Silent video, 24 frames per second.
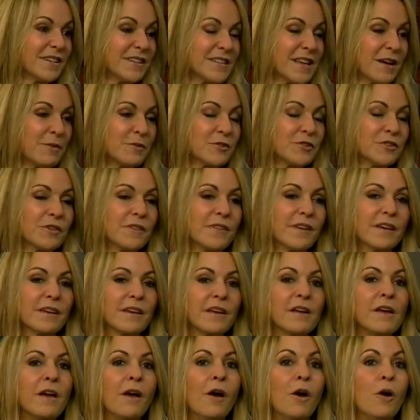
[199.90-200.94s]
that what you're
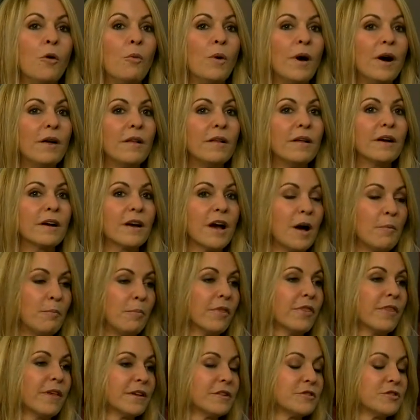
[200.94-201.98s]
thinking? Well, a
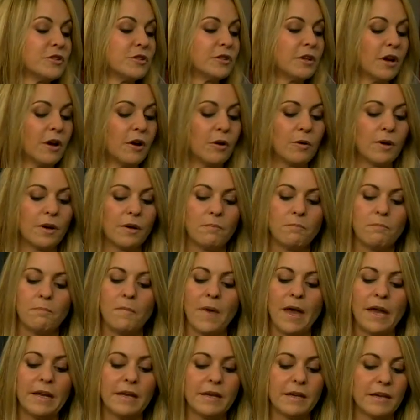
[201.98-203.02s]
couple things. You know,
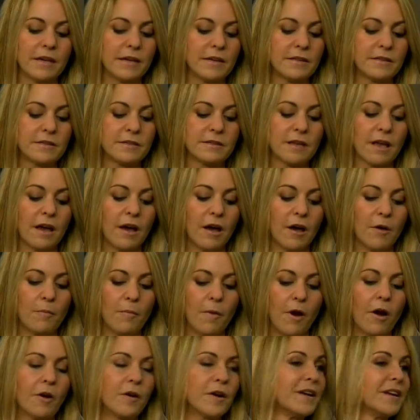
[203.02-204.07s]
many kids
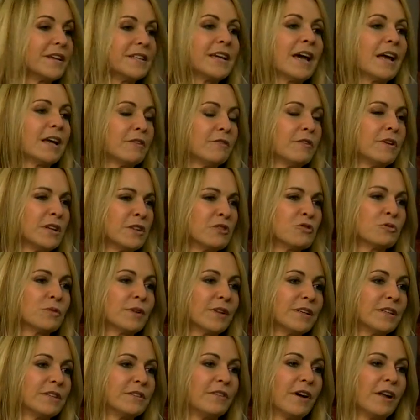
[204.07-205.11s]
are inattentive and it's
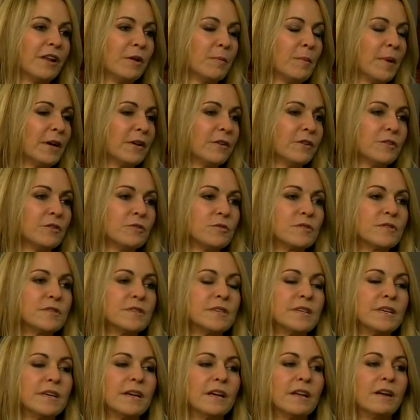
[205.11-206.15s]
really developmental. You
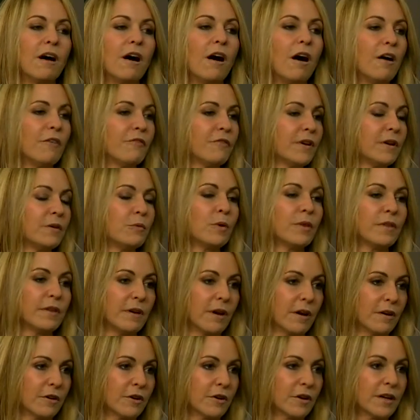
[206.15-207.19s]
see it often with
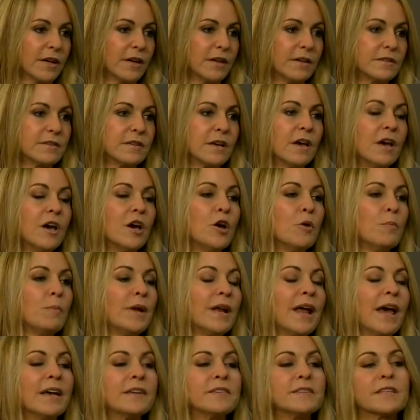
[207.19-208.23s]
younger kids. But
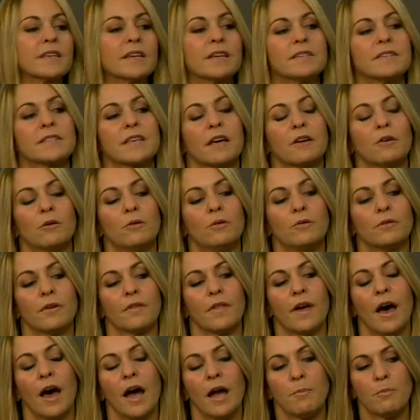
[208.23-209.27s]
as kids get older,
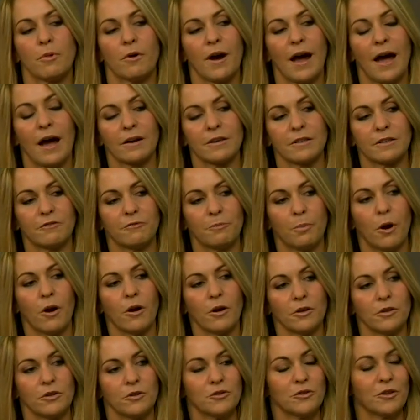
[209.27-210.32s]
the hyperactive
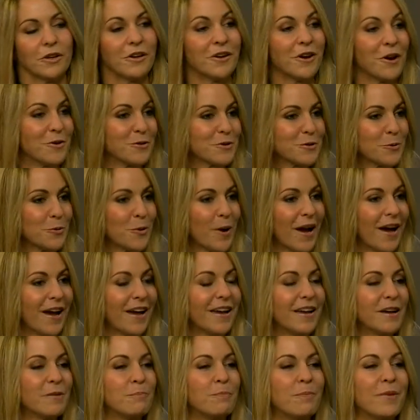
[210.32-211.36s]
part usually goes
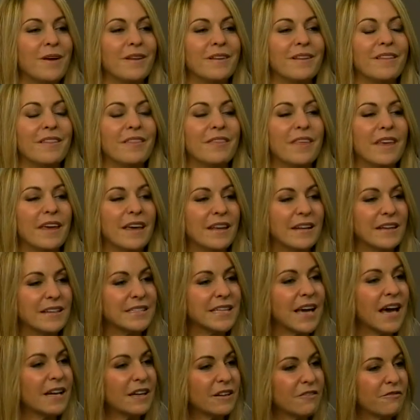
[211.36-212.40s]
away, but the
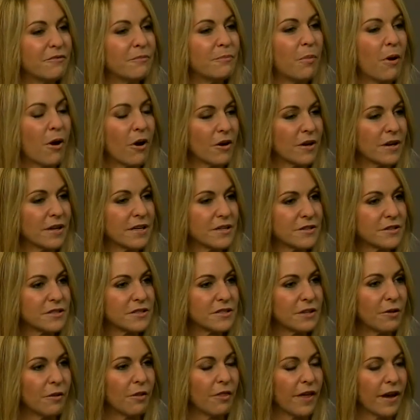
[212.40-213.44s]
inattentive part is
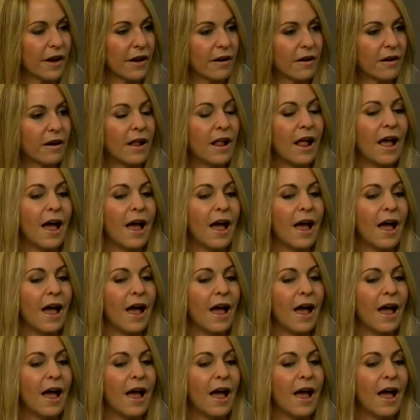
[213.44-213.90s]
still there.